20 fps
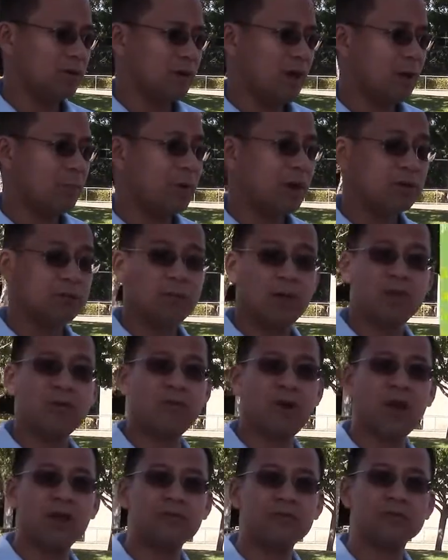about my
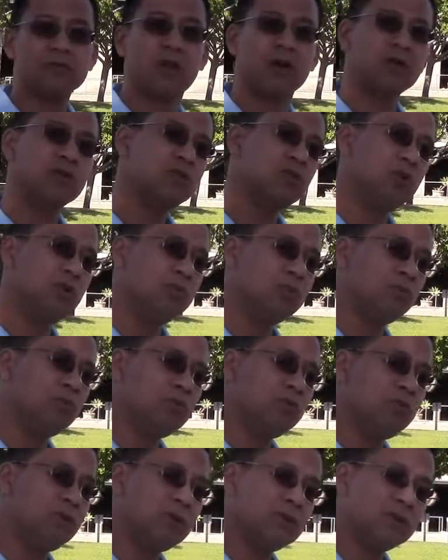craft, started to
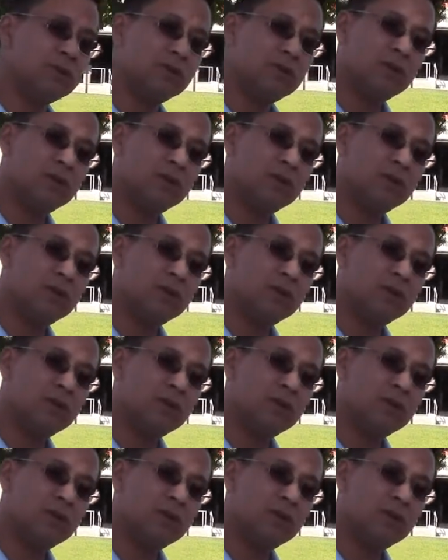improve it,